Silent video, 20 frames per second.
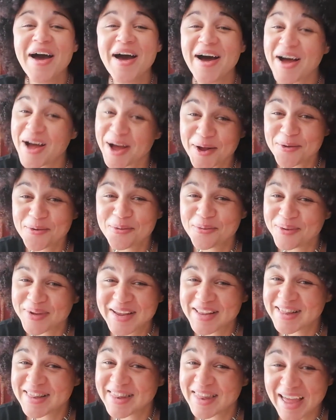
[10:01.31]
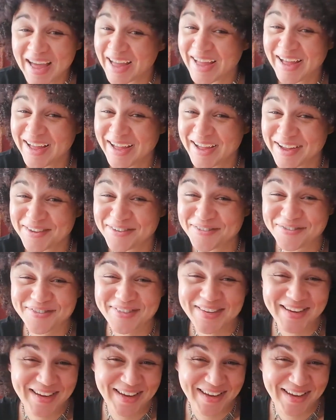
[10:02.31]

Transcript: how we laughed.